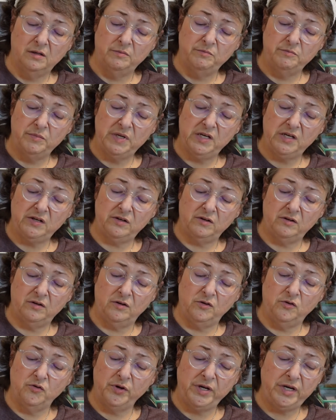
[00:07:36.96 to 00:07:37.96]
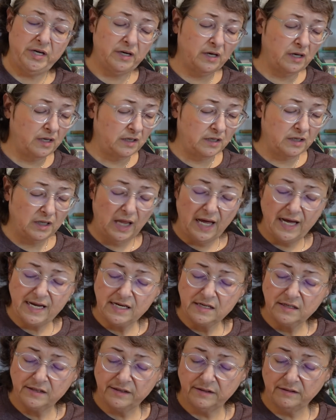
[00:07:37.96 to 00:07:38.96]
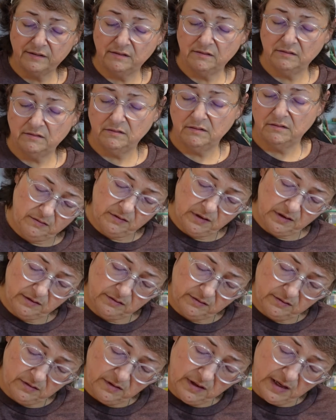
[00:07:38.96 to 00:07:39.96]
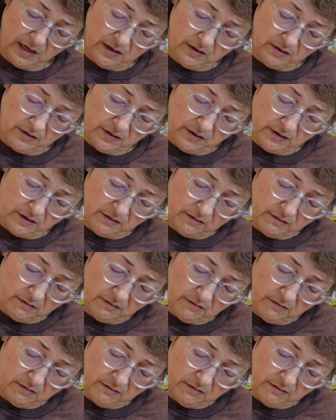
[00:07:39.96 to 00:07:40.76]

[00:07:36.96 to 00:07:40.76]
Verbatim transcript: mint green light next to that green.